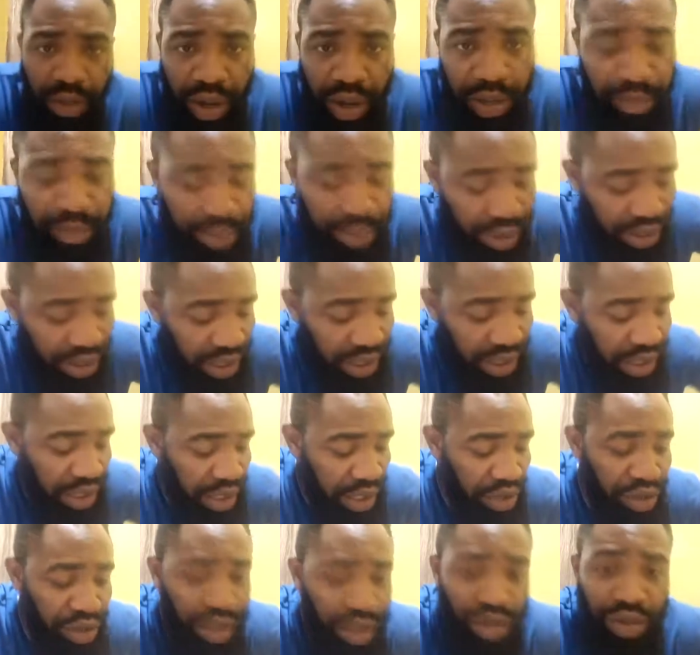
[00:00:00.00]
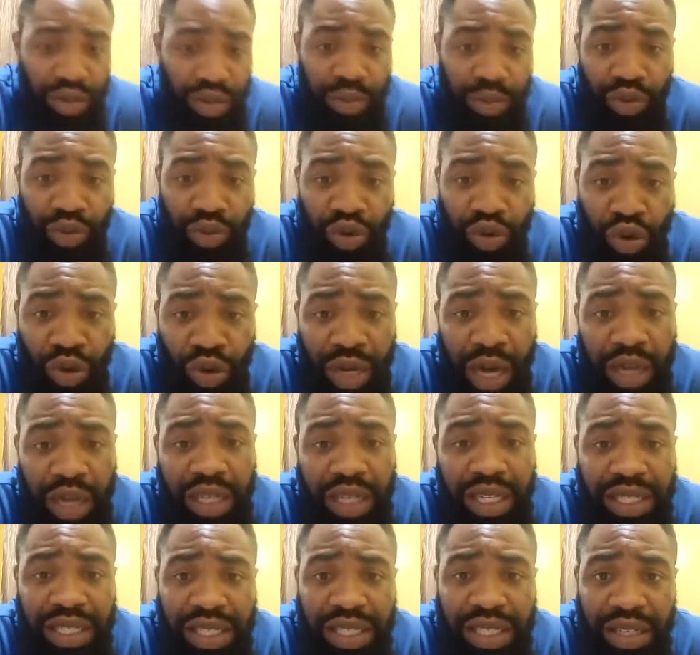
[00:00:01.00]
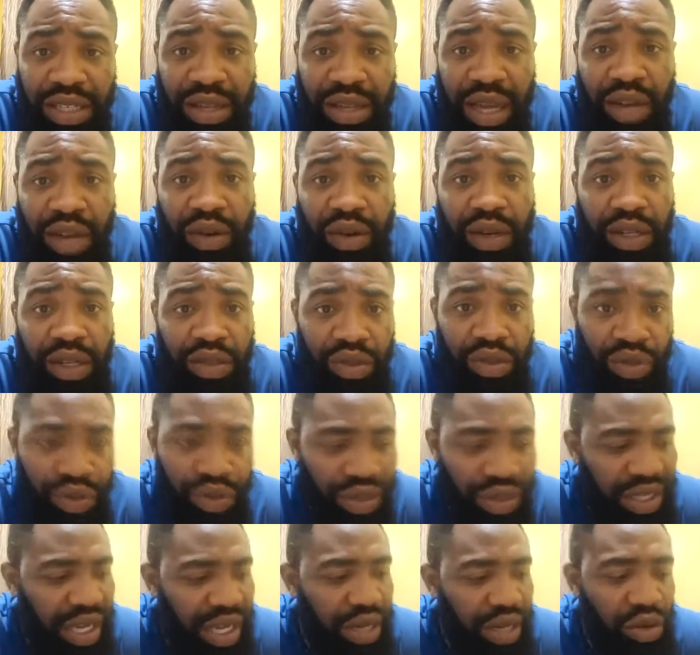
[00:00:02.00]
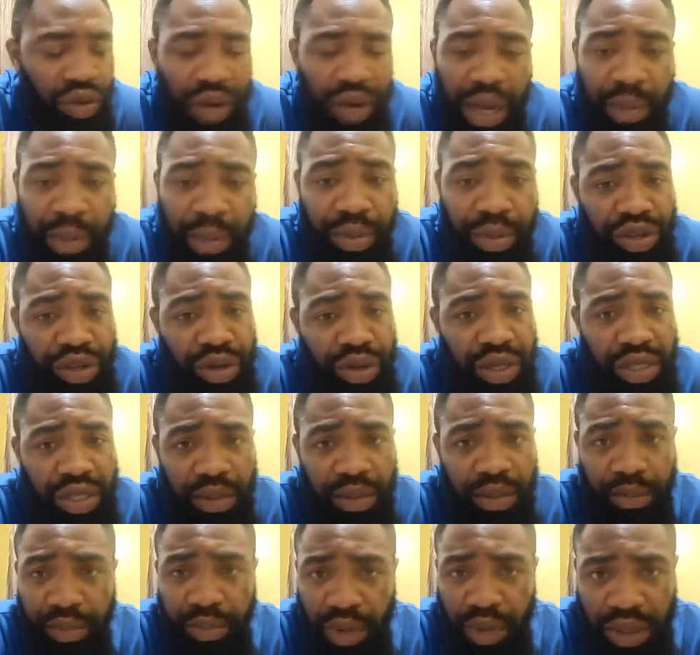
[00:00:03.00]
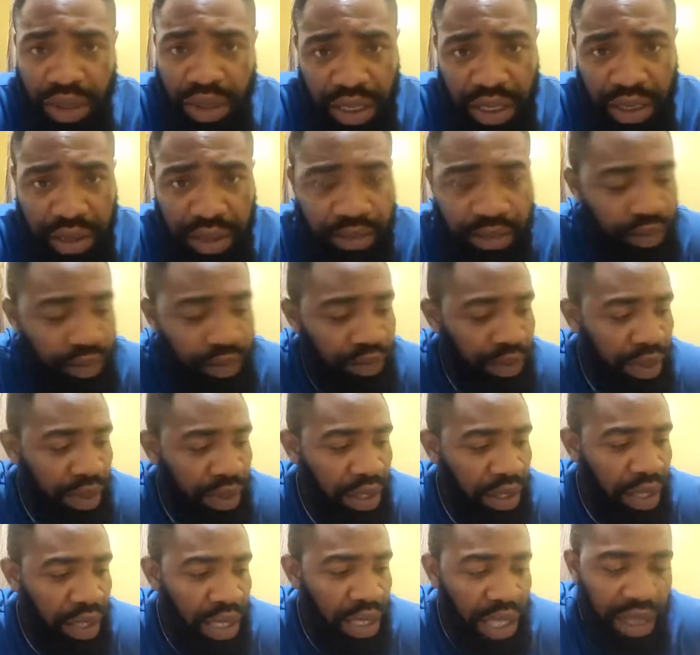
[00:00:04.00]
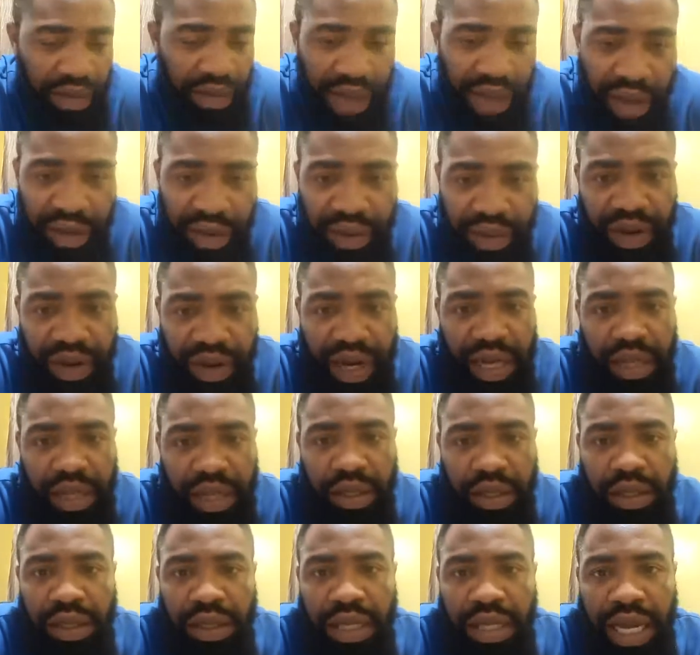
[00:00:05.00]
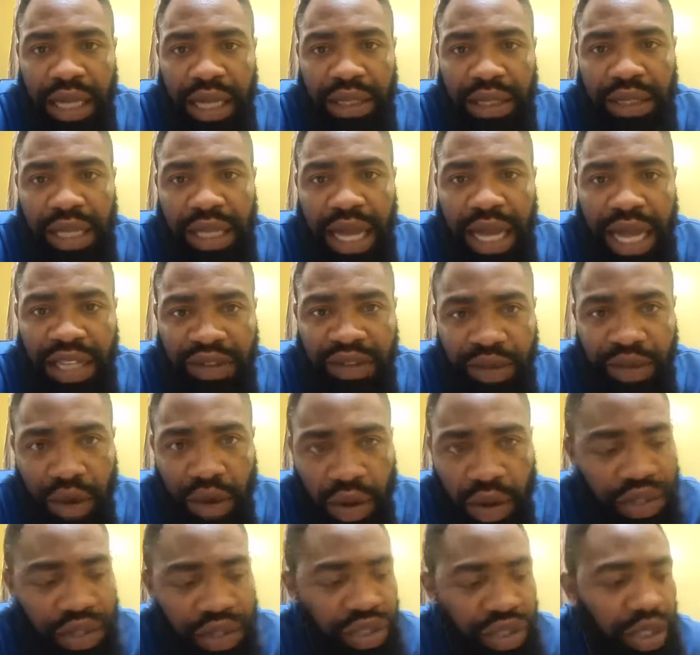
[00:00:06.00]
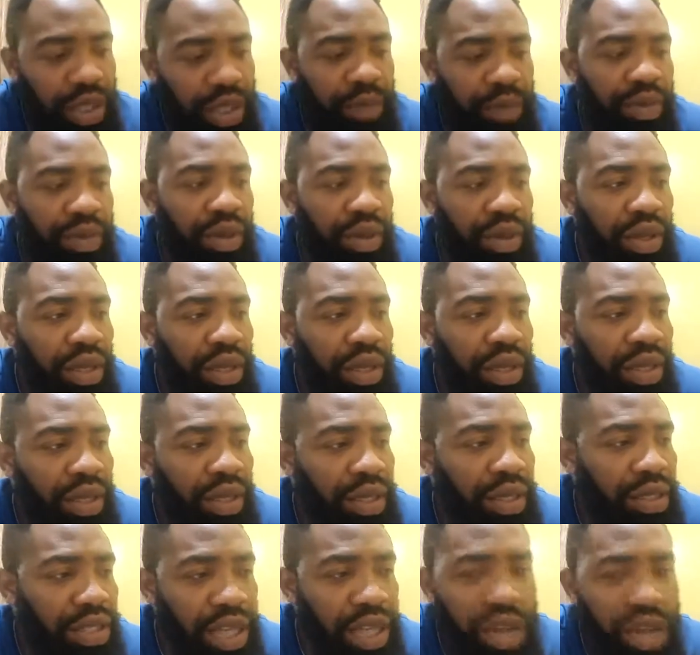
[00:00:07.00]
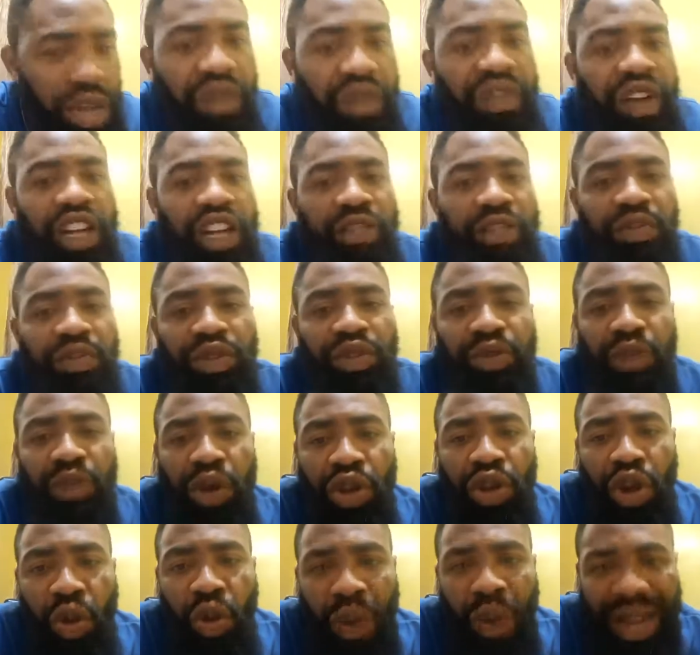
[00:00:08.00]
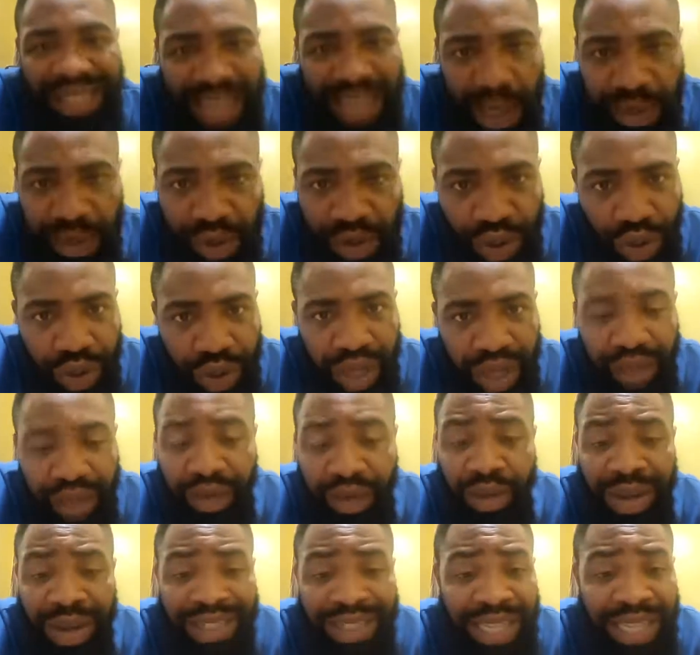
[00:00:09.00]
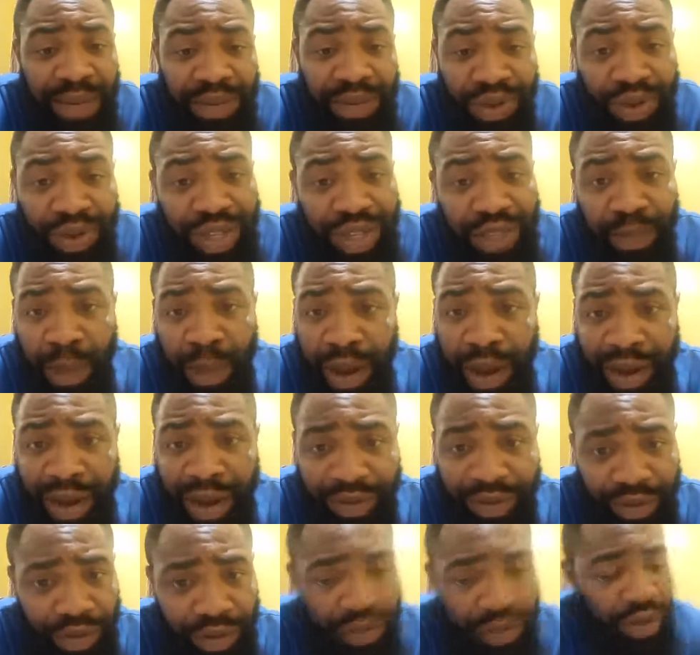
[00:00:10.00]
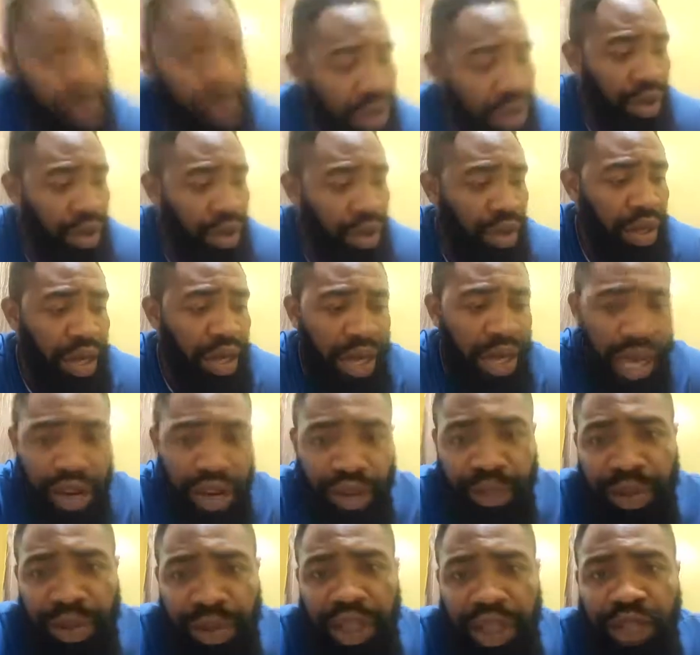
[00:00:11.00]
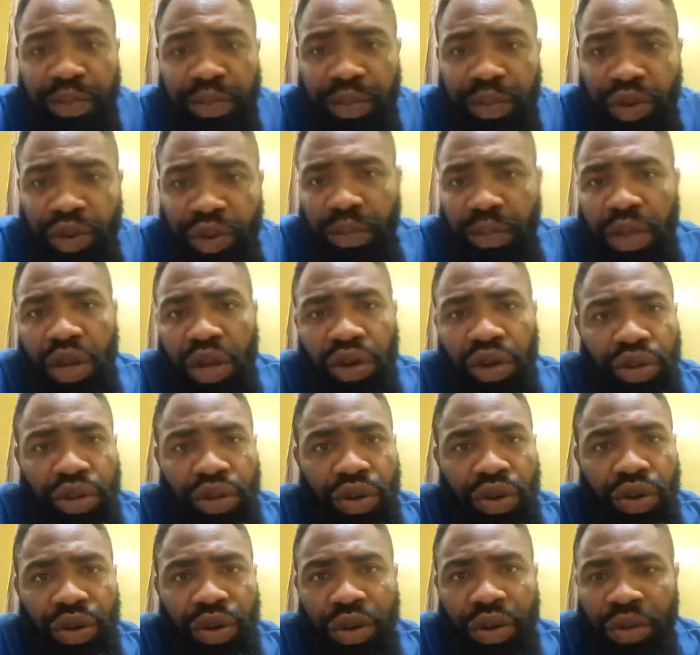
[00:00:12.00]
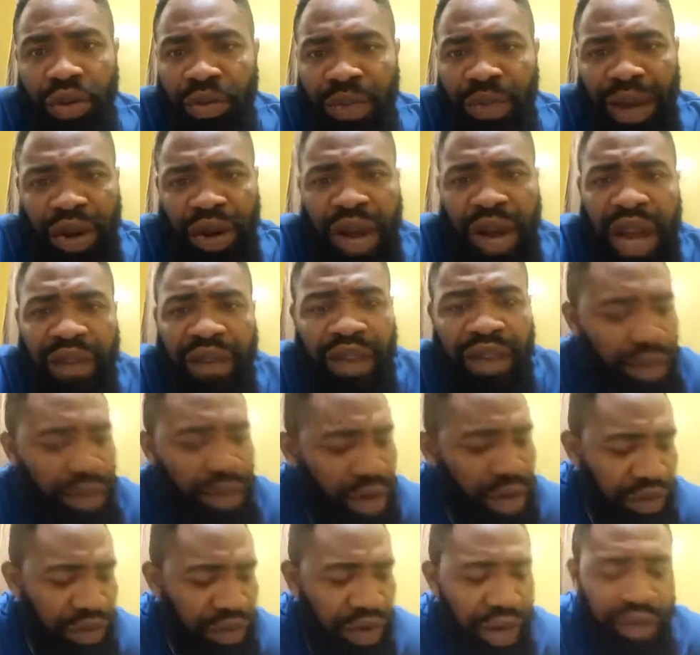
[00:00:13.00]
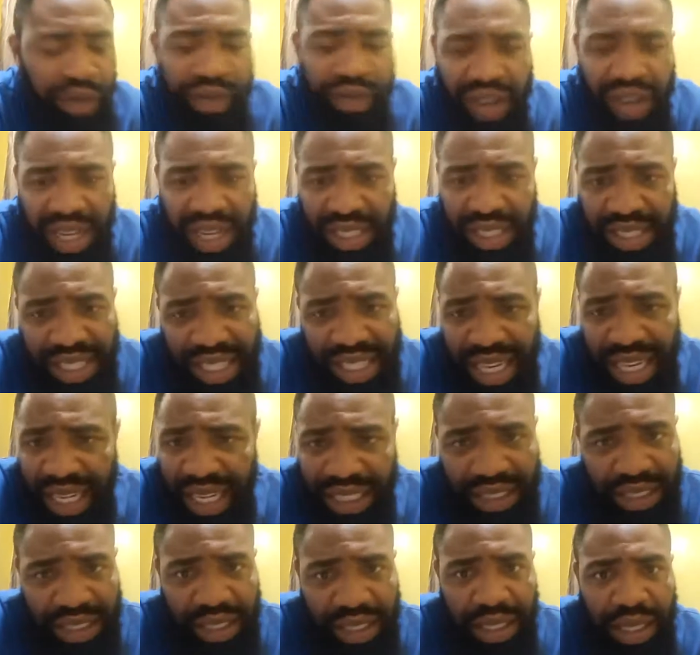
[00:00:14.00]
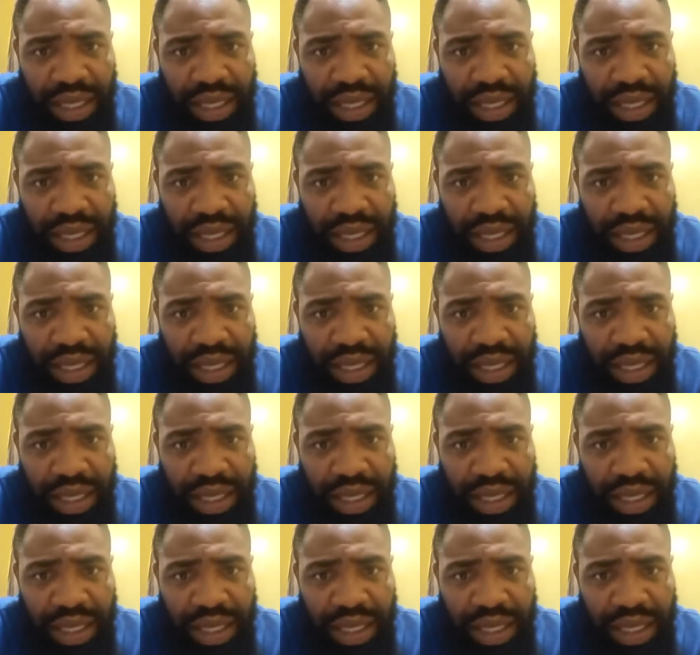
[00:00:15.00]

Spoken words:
more importantly, you need to know that this thing you are doing is good. Then collaboration is important. If you have a friend that has followership, tell your friend, put me on your WhatsApp story. Even WhatsApp story is powerful. Can you please put me on your... You might not have the money for influencing yet.